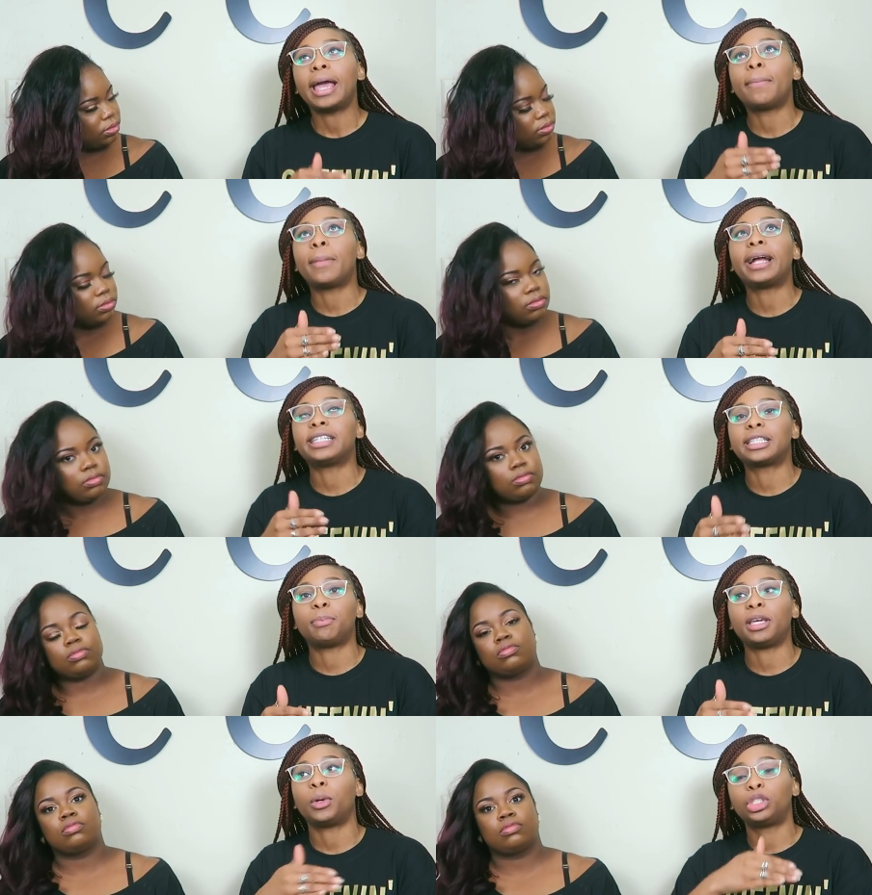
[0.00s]
Speaker 1: It might
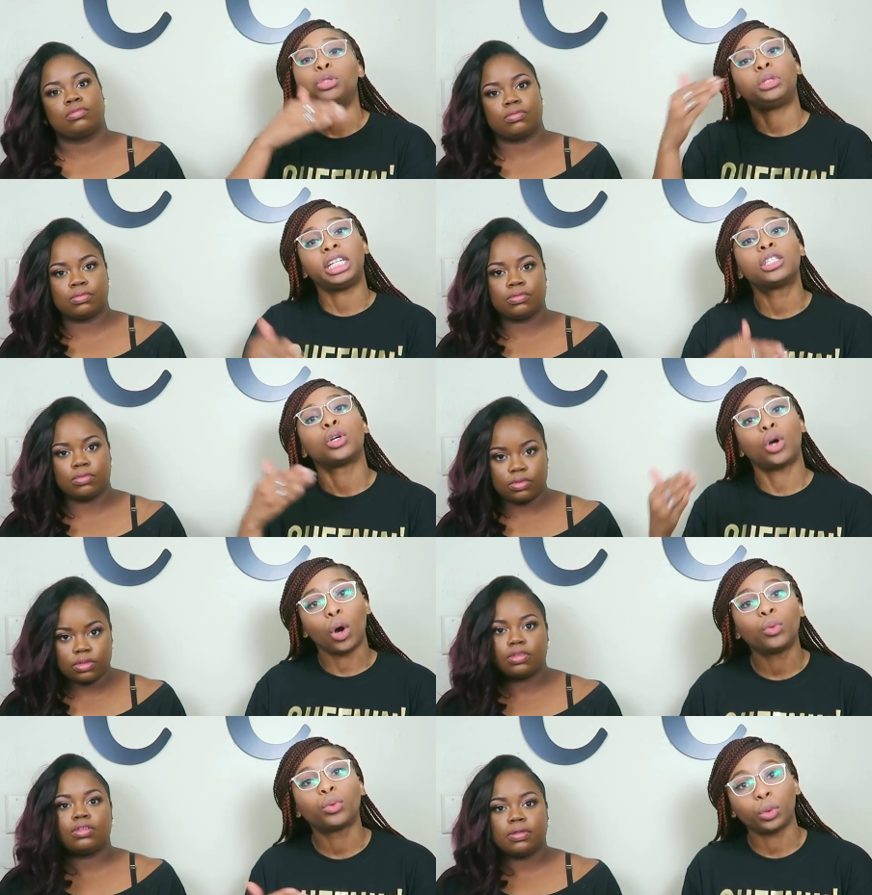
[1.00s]
just be what you need to
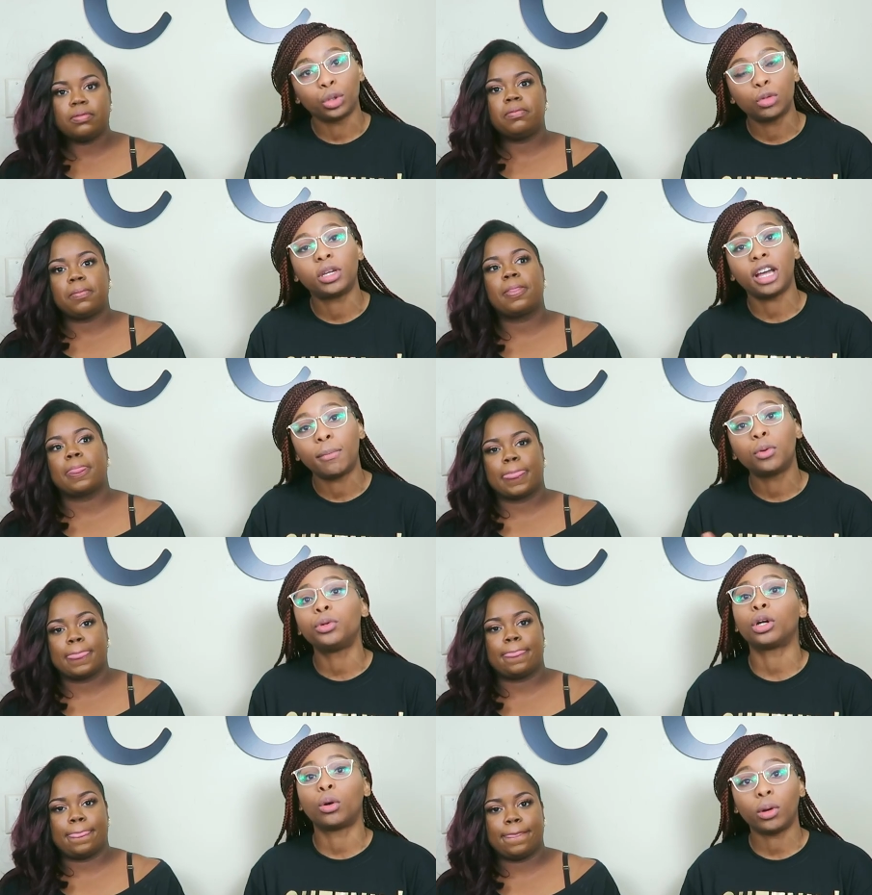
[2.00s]
go through to become
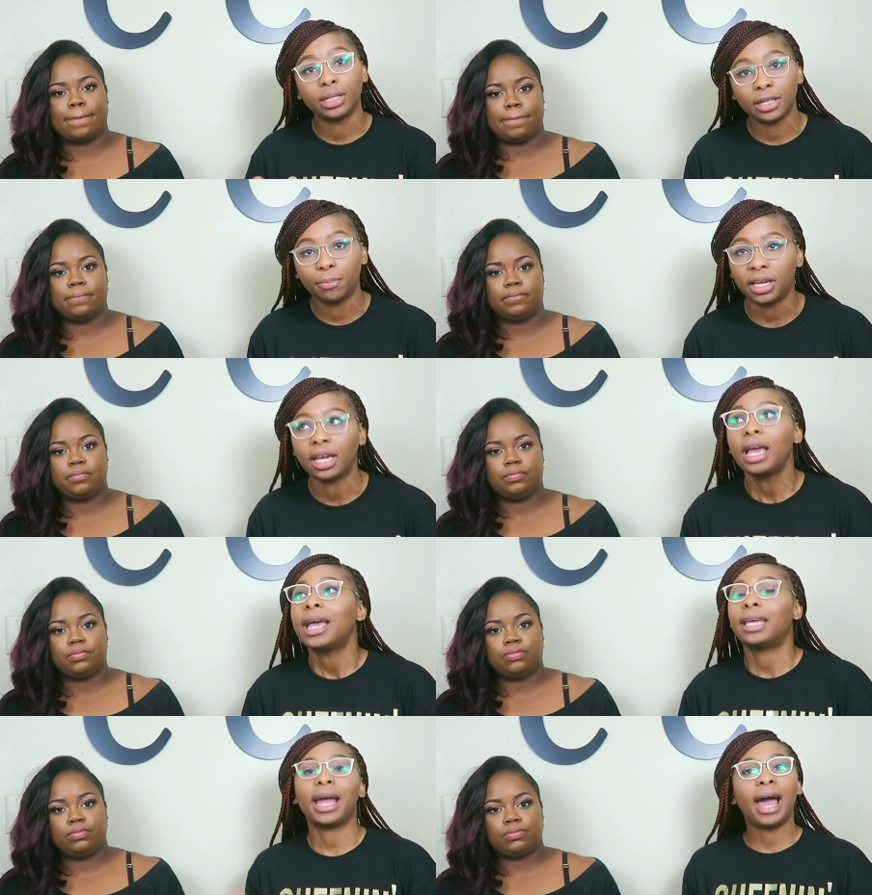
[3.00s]
who you're going to
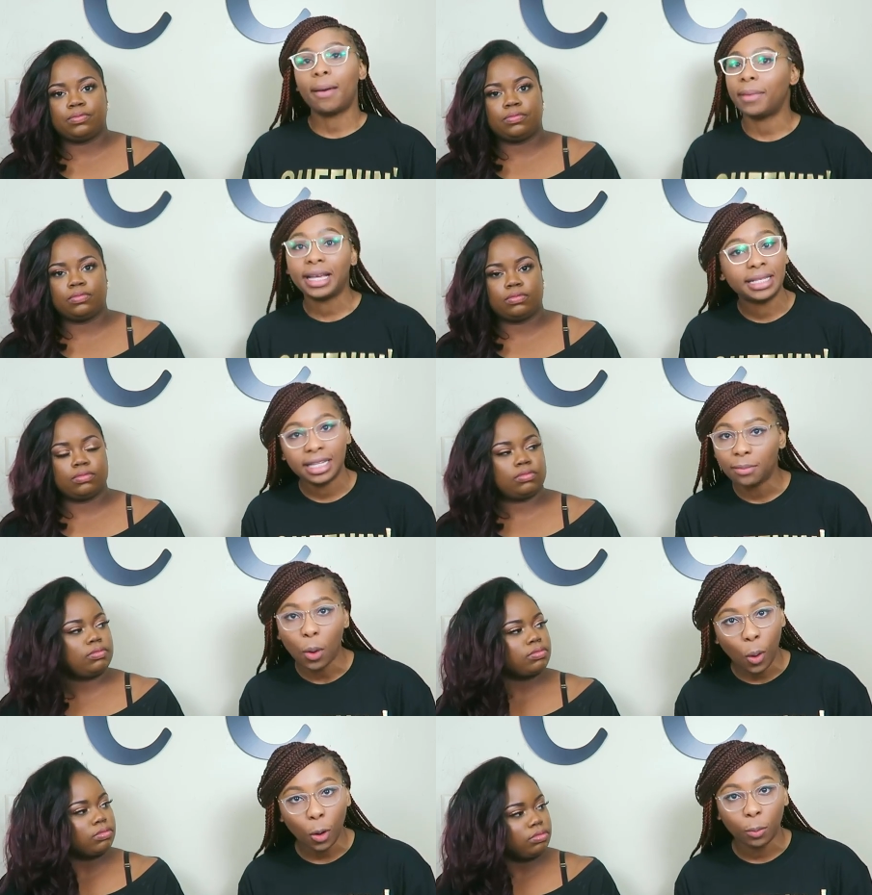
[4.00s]
be. Yeah, it may seem
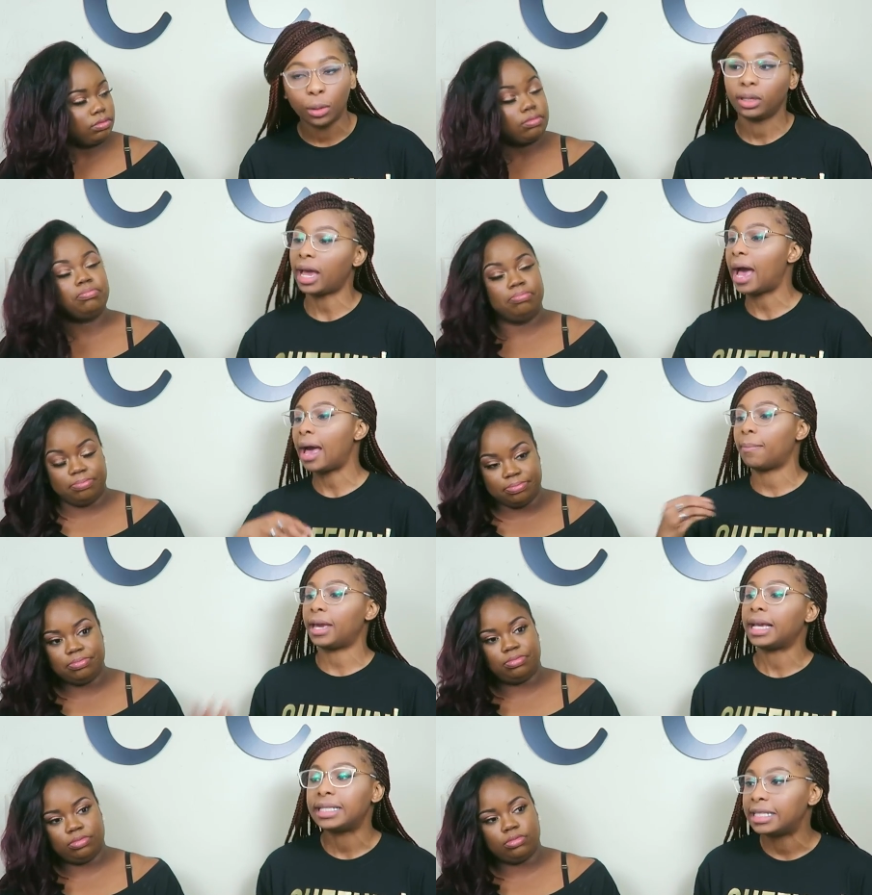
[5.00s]
horrible. Yeah, it
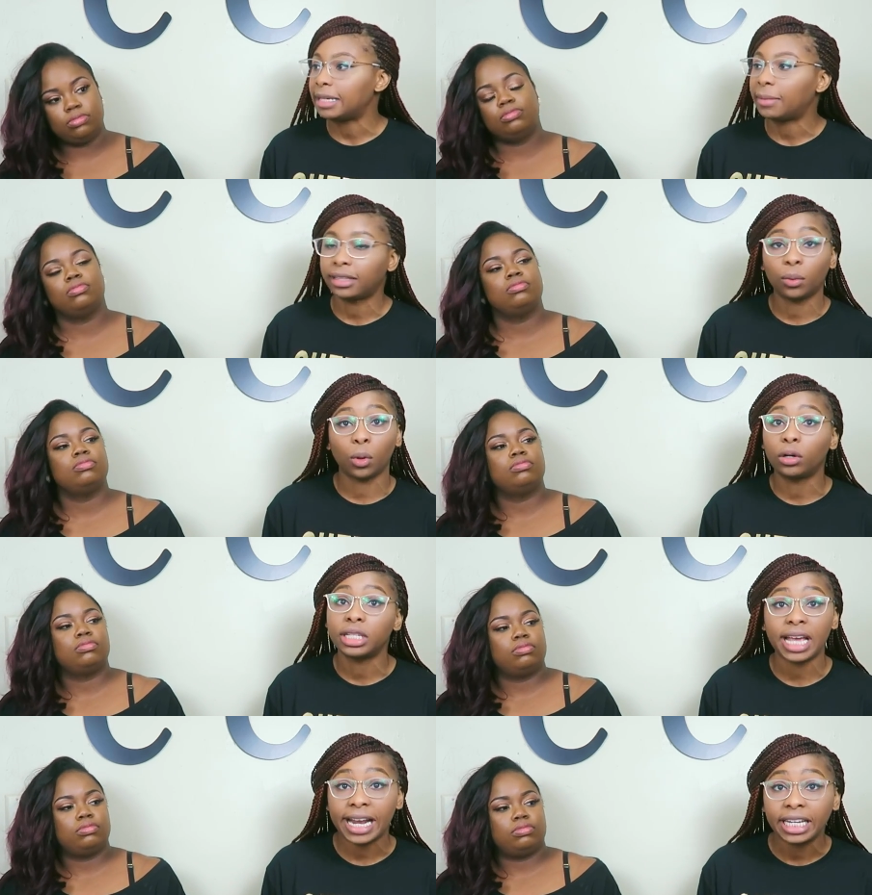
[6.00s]
may seem like the
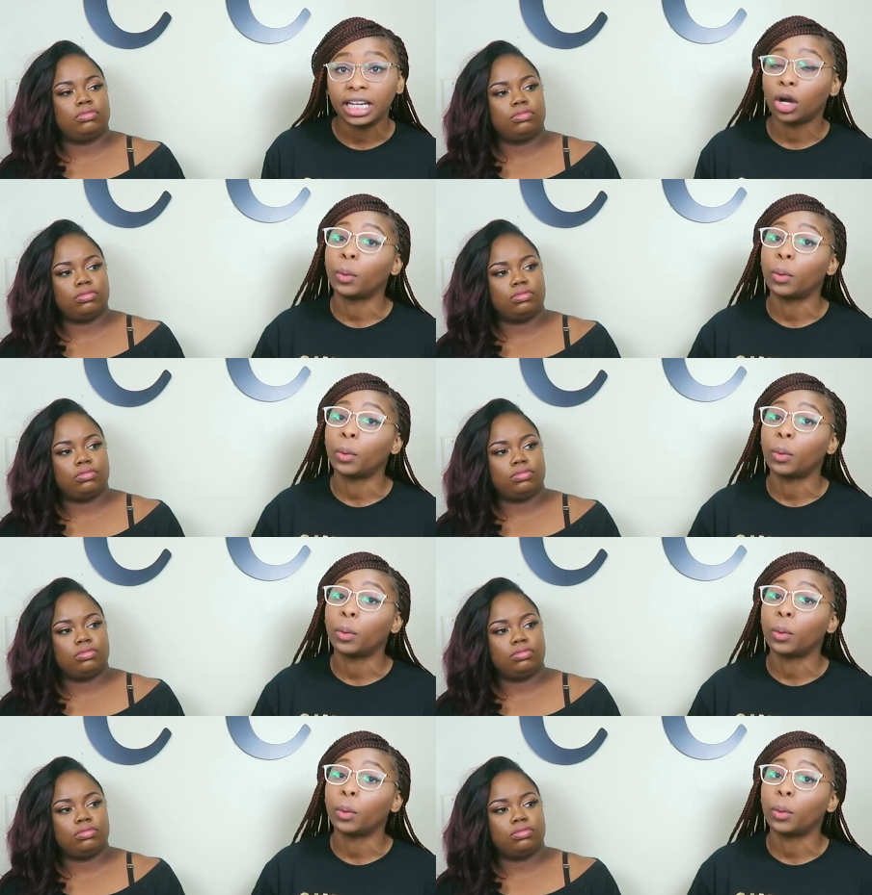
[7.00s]
world is ending